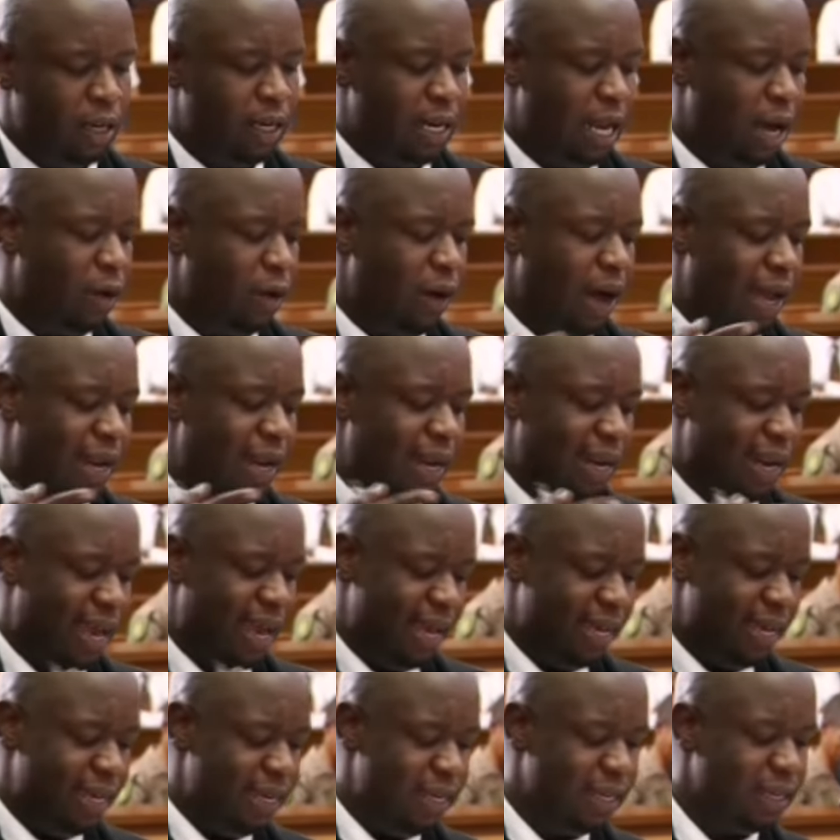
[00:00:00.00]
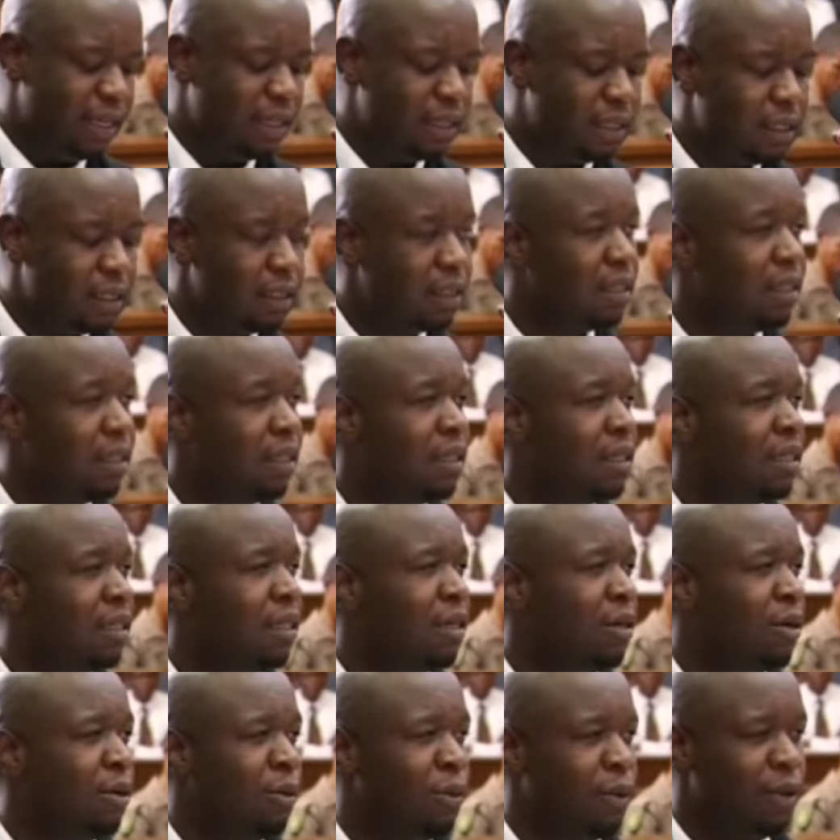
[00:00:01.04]
you are now aligning
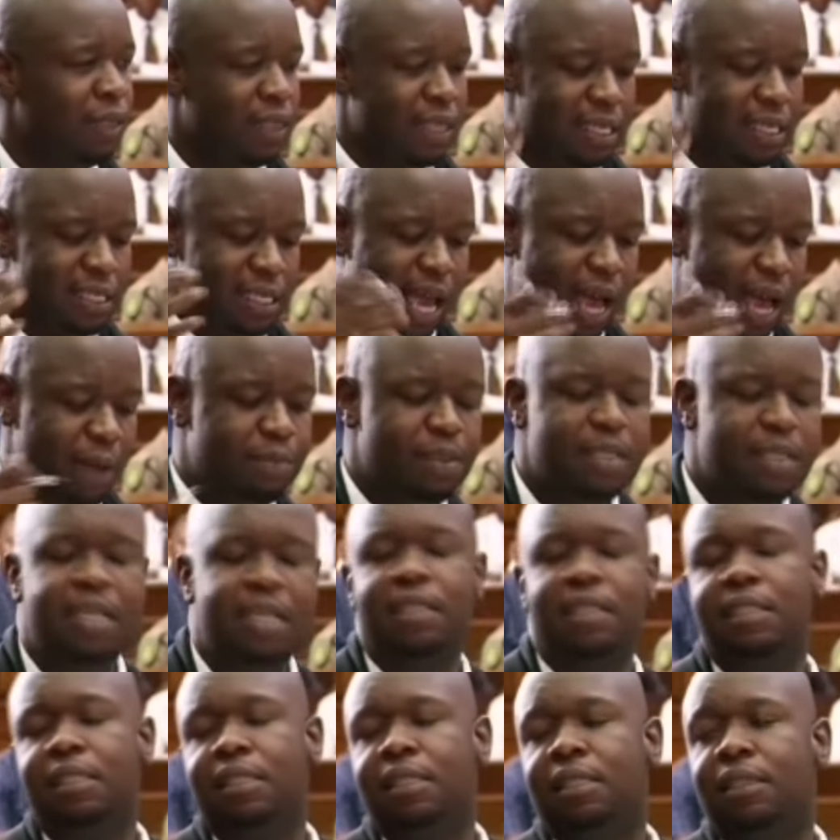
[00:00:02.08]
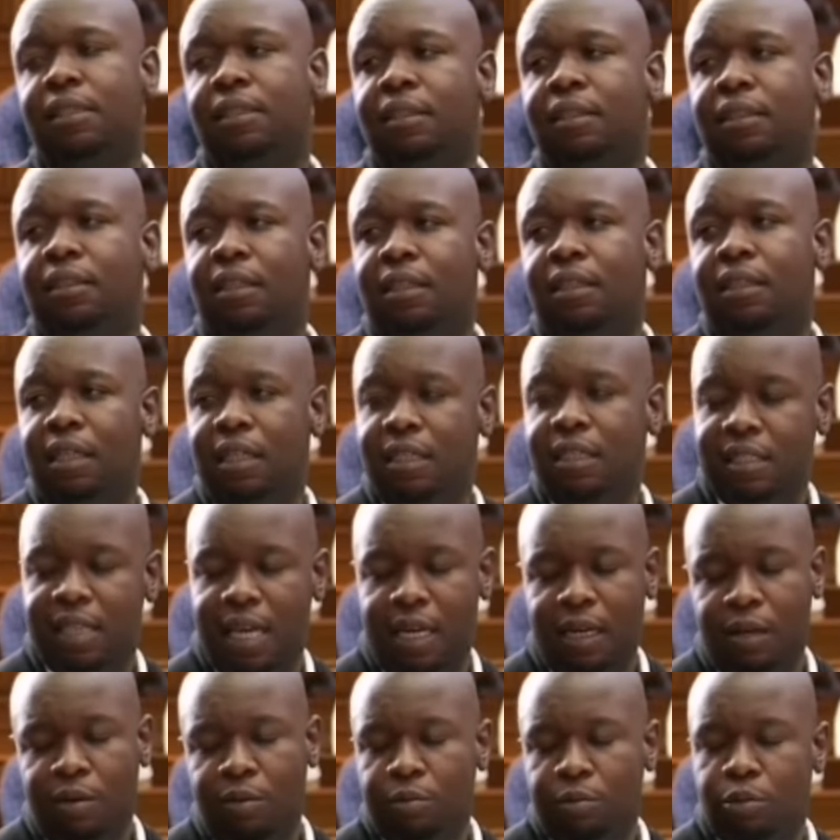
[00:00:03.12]
with his absence
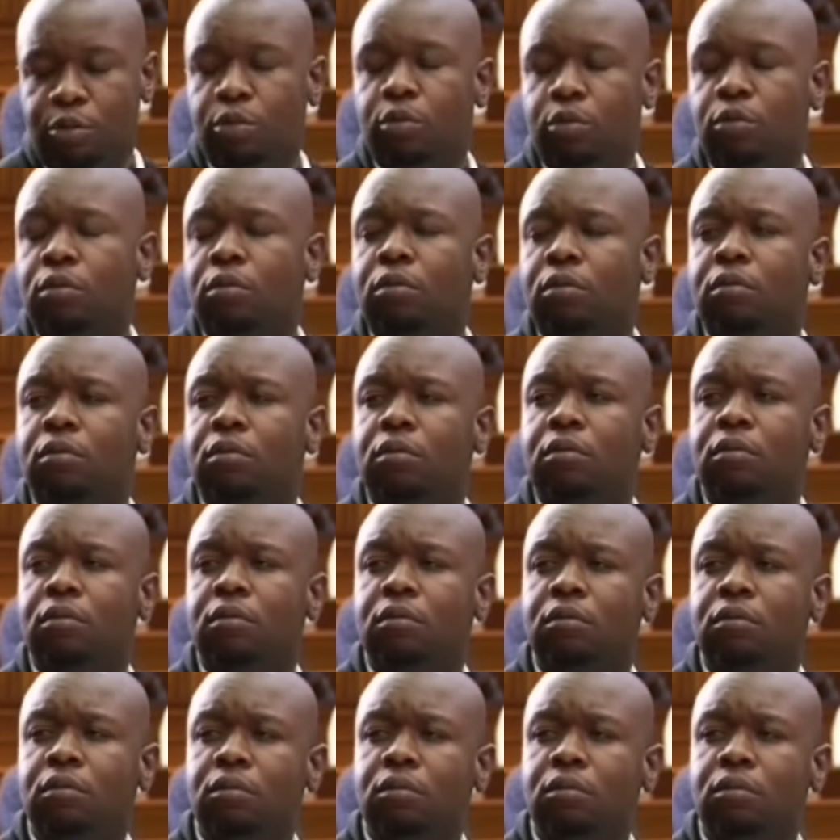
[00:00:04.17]
inside room 2.